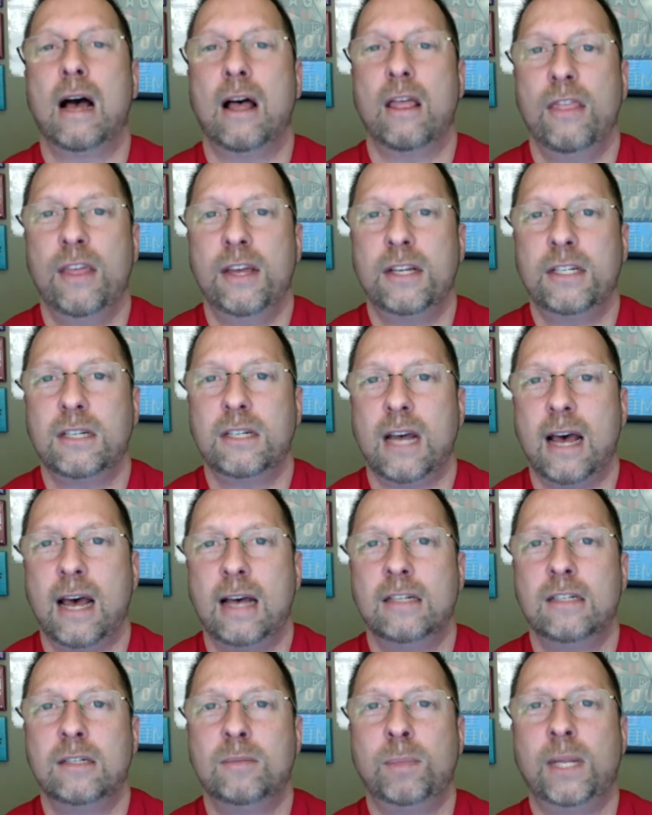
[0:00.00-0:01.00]
this
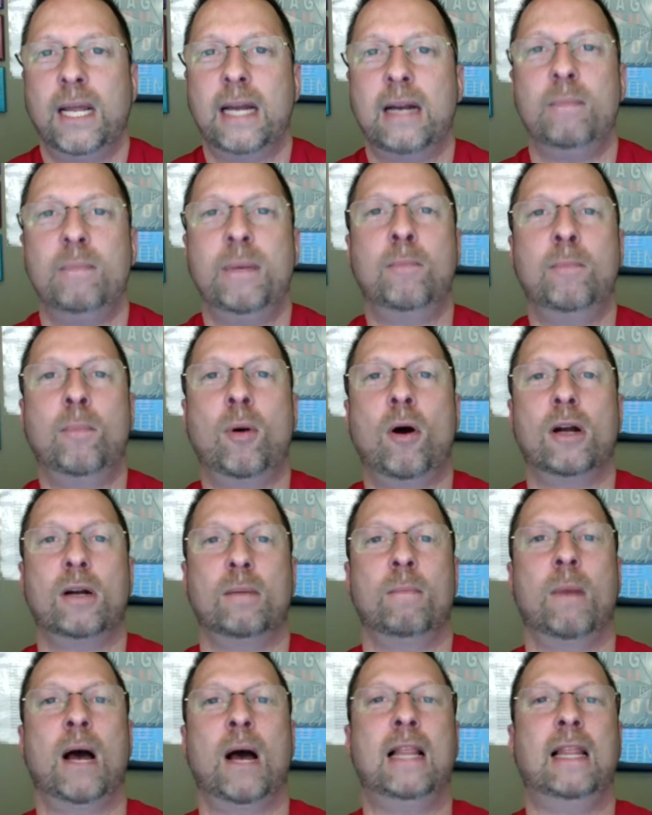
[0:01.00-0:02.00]
has played a big part
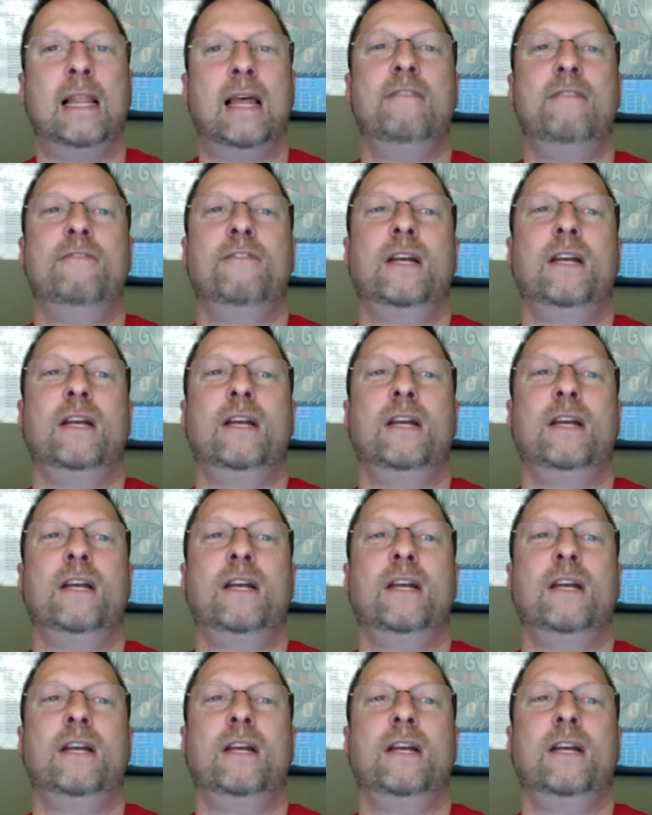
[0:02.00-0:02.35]
in my life.